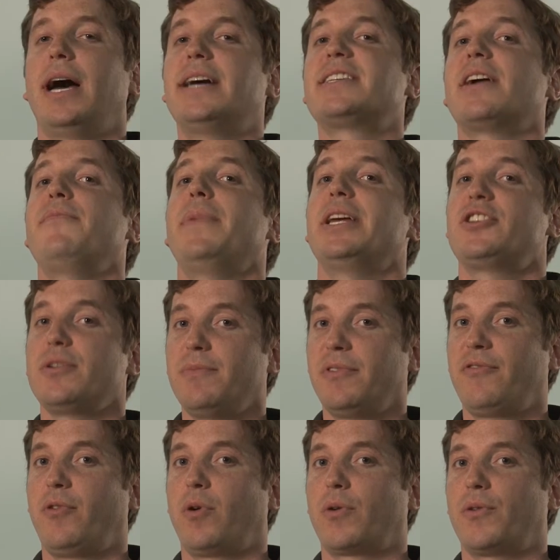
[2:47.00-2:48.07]
As I've mentioned
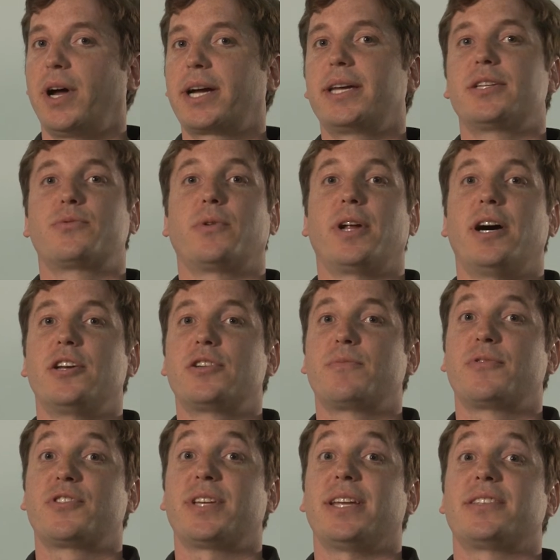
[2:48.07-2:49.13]
before, Ruck is one hundred
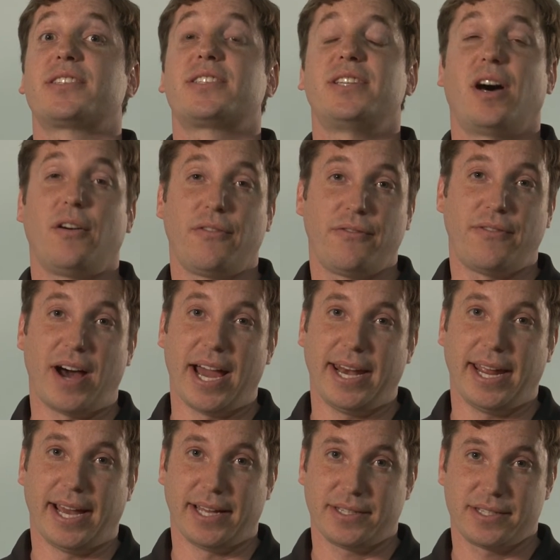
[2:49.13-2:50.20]
percent
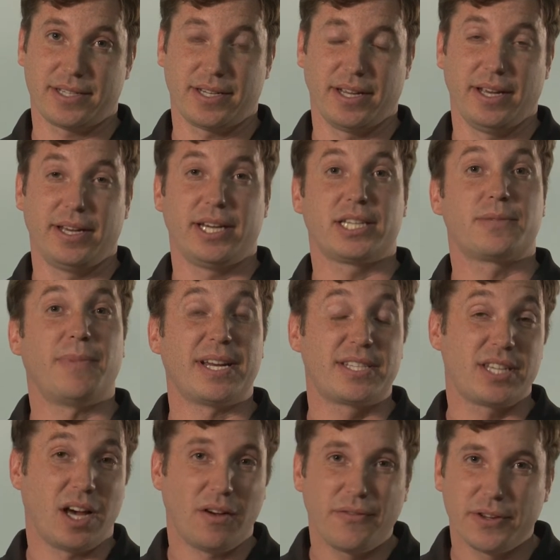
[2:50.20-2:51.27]
self-financed. It's
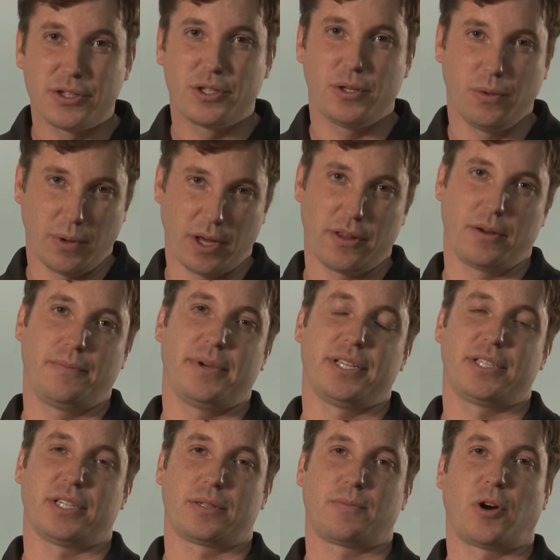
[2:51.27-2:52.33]
myself and two other
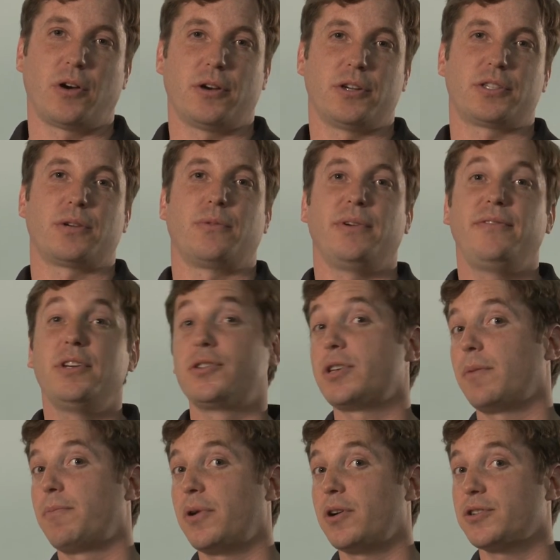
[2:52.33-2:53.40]
business partners, and we've used
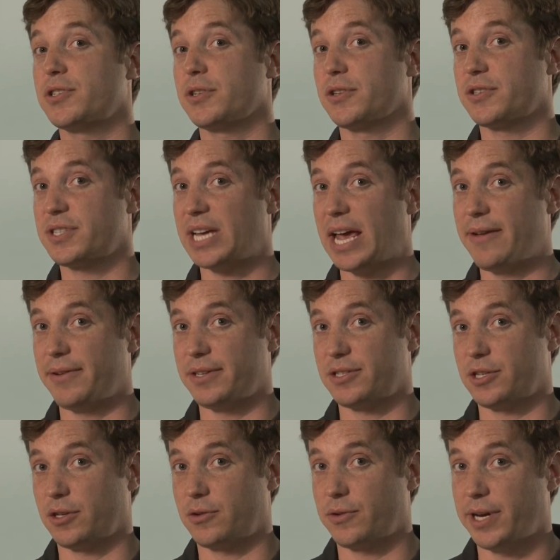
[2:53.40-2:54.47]
our personal savings
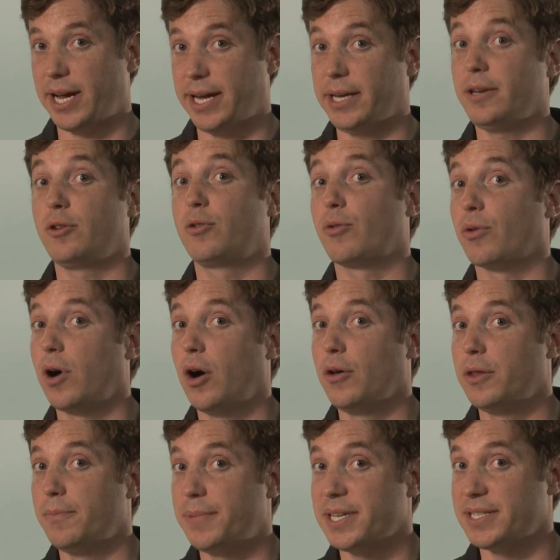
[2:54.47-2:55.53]
to create and grow
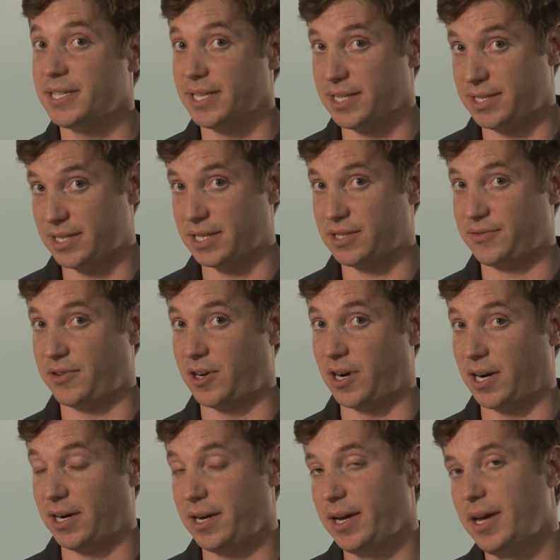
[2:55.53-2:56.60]
the business thus far.
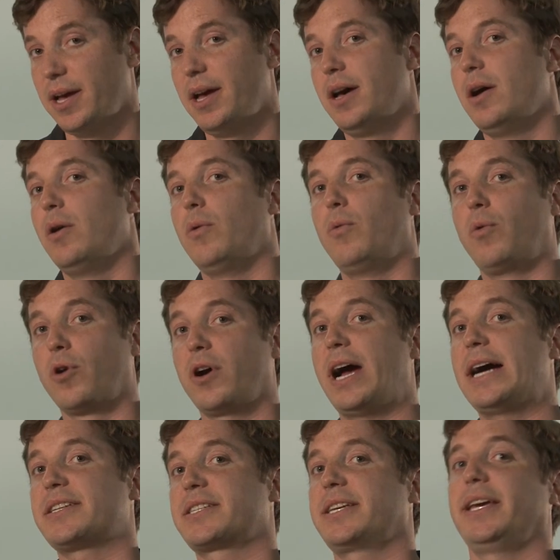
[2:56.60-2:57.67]
We're
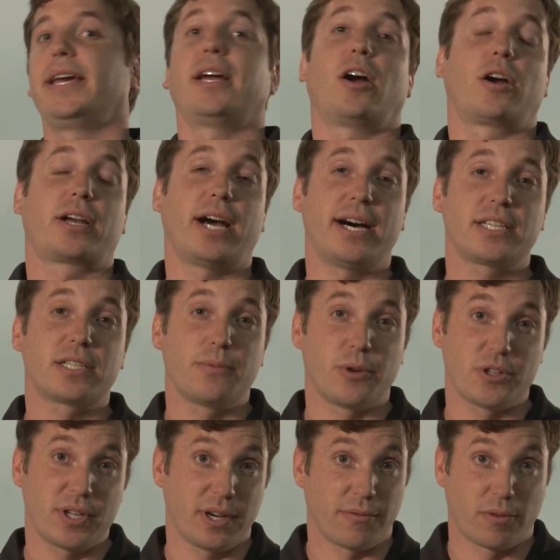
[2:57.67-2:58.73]
asking our
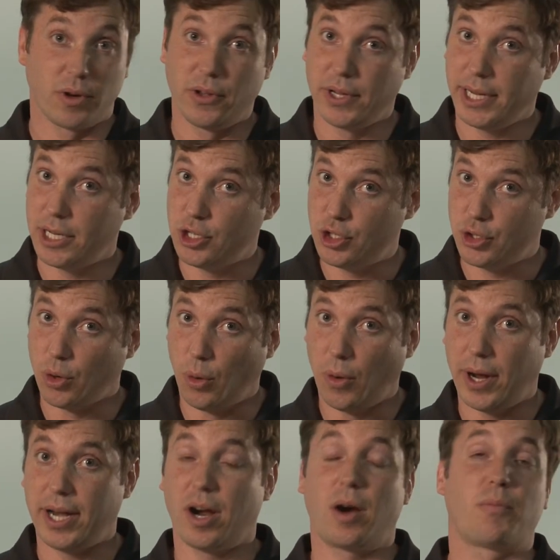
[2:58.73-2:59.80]
customers that have really
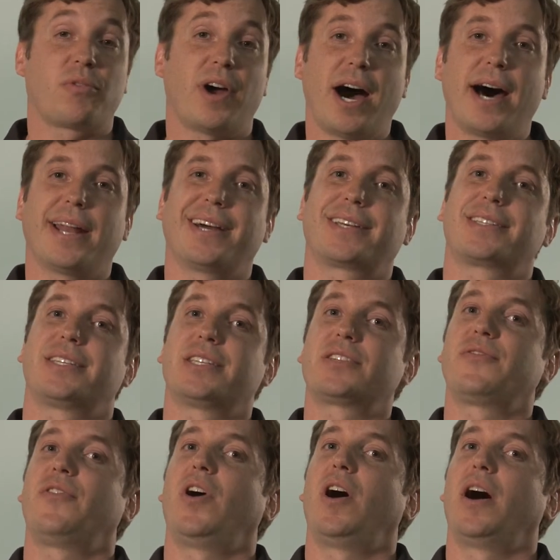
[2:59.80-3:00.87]
enjoyed our products this
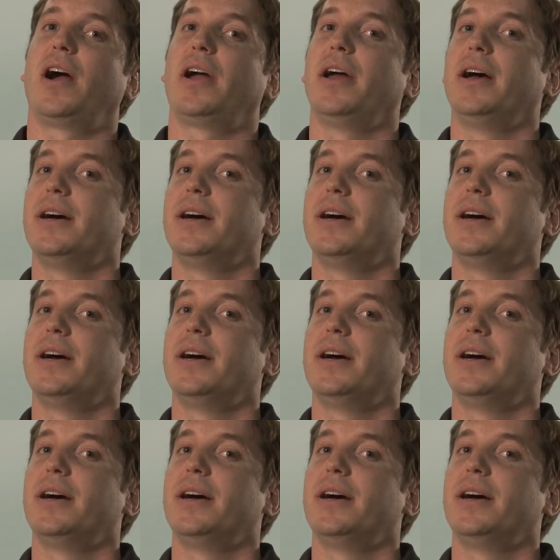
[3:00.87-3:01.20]
far